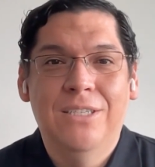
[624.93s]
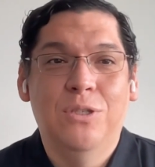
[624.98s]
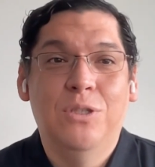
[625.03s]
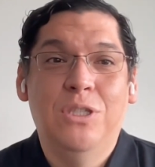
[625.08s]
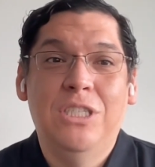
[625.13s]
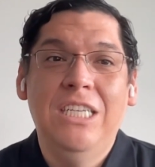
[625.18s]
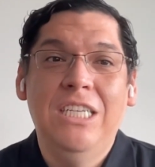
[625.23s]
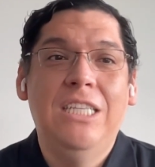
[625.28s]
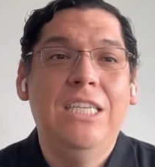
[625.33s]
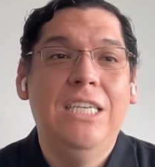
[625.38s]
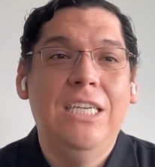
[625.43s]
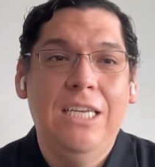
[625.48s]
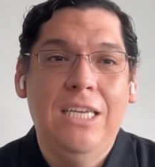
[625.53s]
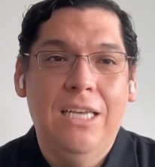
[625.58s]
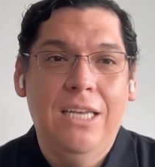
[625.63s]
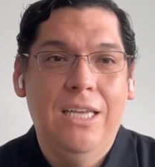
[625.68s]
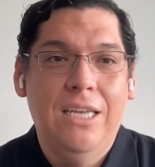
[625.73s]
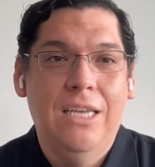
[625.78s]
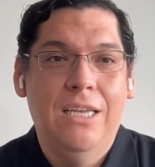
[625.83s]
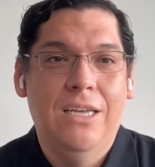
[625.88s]
so
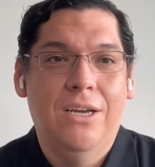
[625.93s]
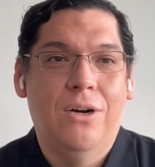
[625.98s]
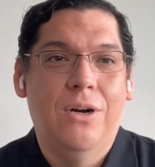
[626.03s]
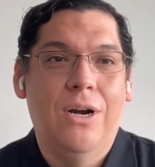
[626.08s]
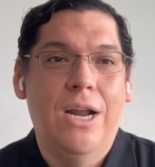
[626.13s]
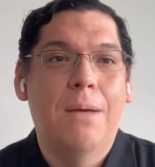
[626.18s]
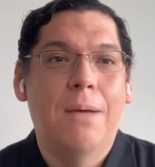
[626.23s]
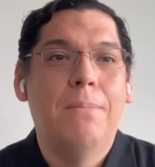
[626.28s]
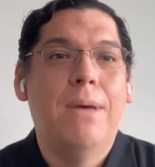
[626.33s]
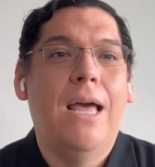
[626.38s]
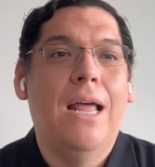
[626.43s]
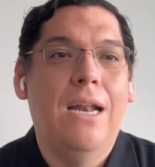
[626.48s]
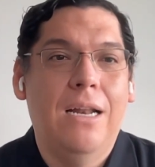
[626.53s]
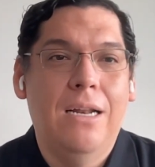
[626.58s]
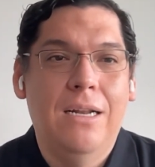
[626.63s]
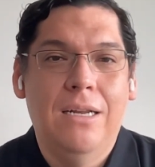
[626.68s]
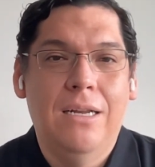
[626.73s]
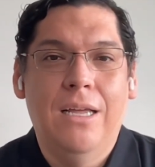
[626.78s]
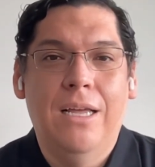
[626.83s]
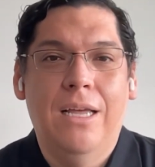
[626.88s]
TD or
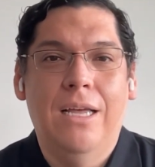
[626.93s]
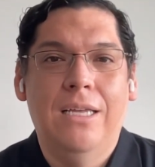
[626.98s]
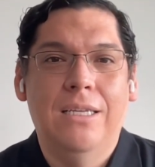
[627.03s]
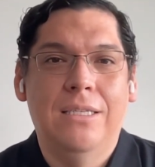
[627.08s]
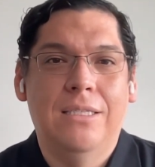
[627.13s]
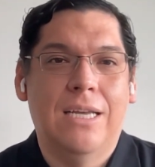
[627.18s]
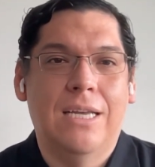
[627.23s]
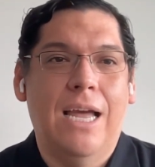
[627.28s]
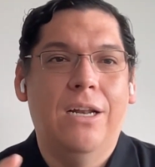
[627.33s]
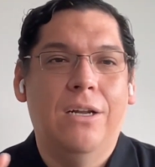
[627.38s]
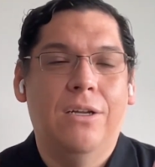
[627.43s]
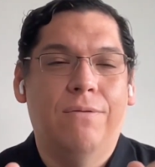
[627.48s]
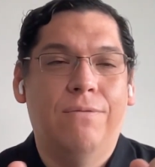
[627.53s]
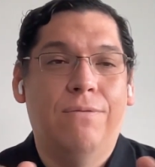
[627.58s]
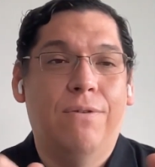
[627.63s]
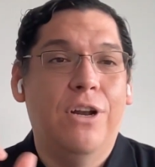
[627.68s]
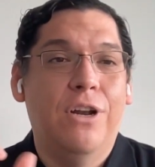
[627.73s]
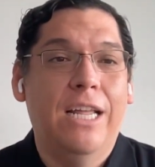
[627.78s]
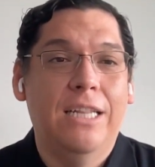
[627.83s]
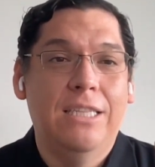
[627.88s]
MN is kind
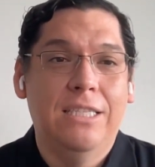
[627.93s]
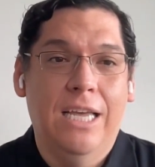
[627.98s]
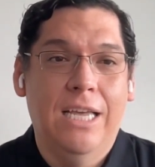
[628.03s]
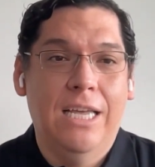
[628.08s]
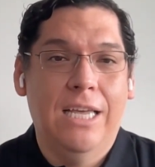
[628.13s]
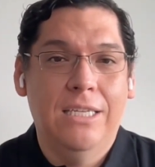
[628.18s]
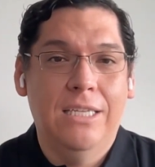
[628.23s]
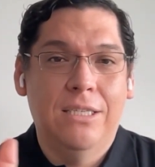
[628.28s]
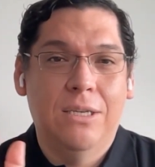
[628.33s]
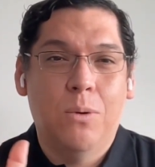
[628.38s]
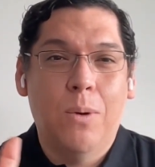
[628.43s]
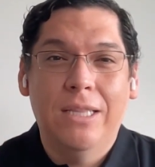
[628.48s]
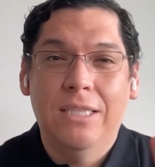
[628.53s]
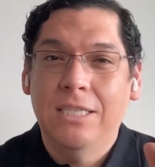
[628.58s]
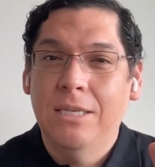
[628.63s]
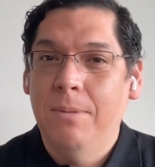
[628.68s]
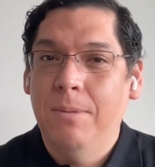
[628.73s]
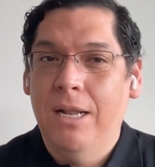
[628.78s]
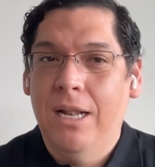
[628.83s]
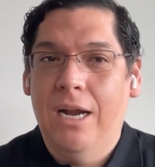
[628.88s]
of phonetic is
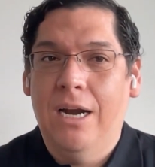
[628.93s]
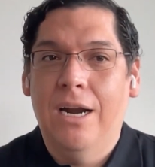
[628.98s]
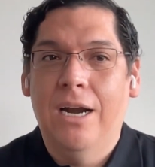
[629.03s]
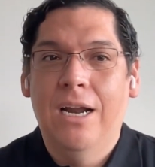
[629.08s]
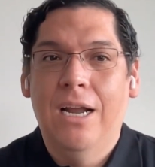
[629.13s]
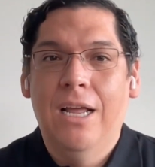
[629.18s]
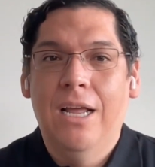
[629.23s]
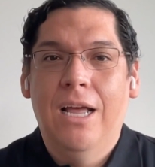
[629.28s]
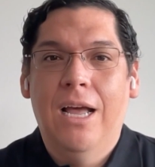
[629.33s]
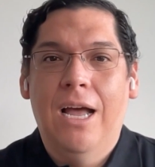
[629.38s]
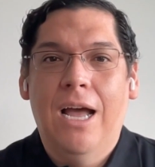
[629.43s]
quite similar.